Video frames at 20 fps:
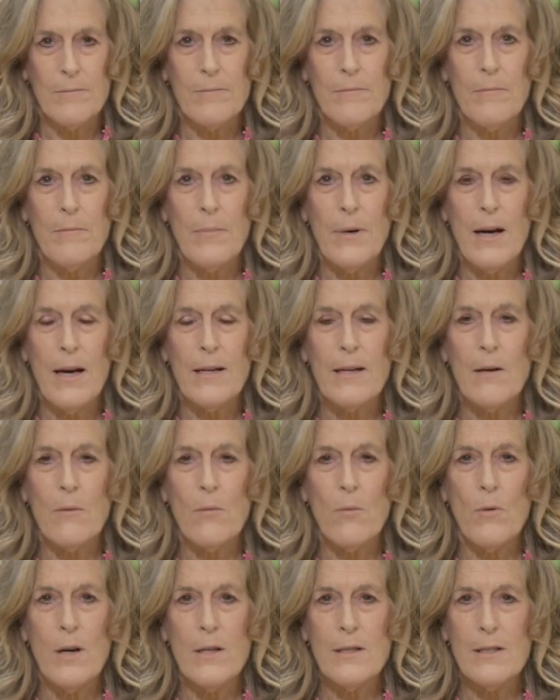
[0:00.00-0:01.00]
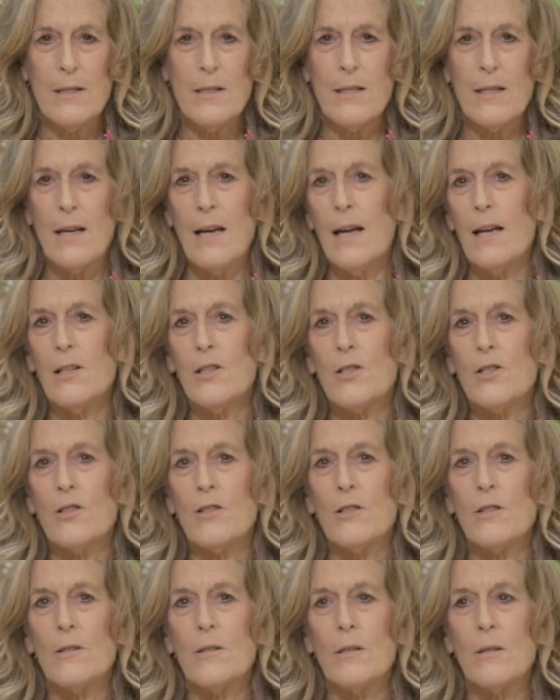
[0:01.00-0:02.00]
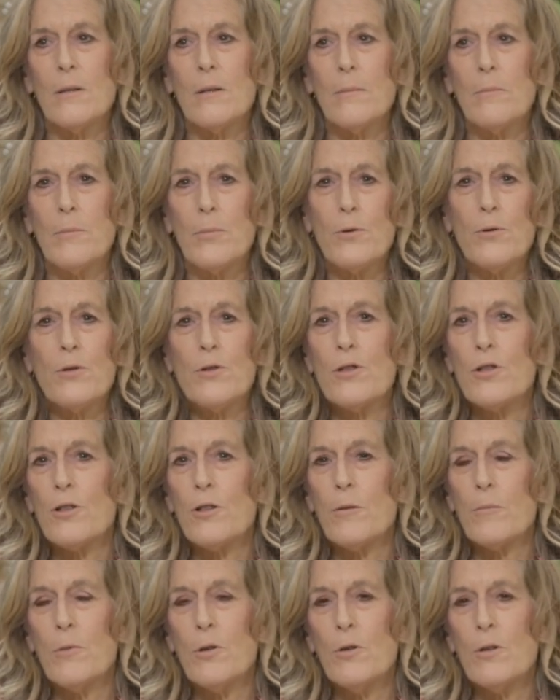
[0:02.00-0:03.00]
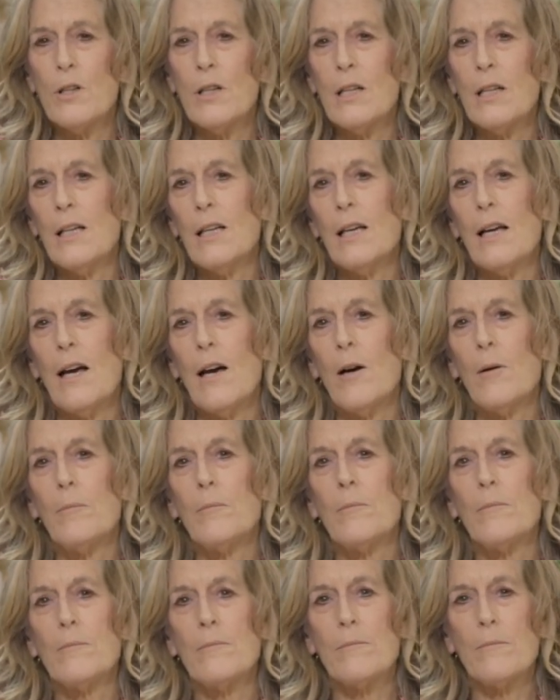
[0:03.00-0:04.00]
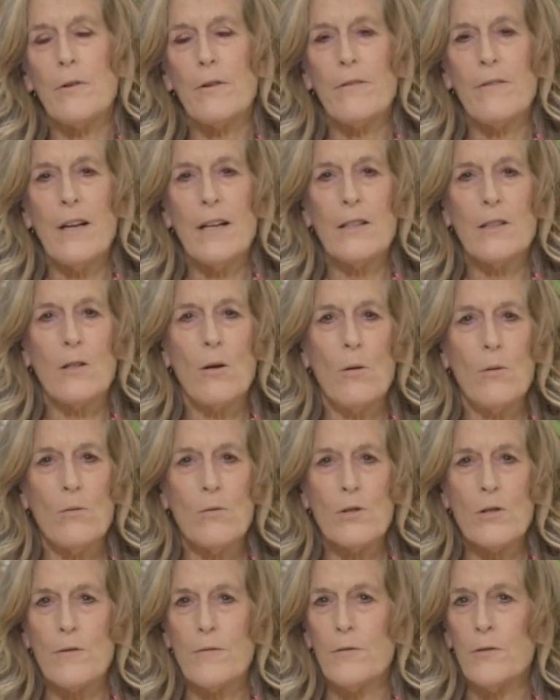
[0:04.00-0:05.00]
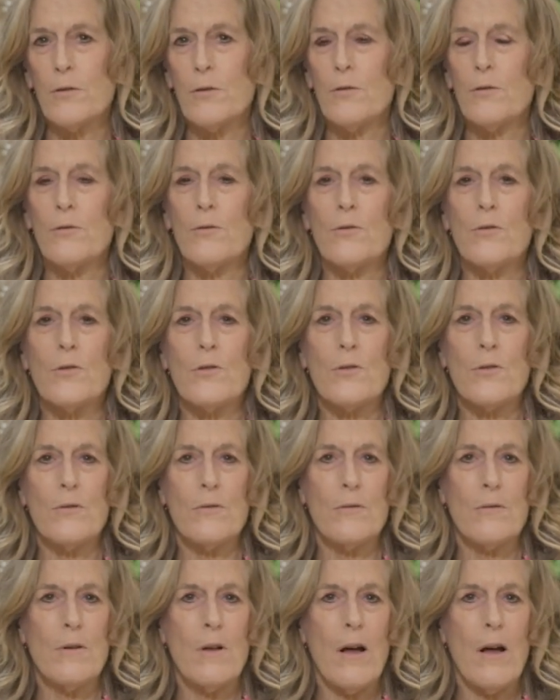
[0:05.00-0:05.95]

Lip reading: but once a day should boost your immunity, help prevent colds, flus,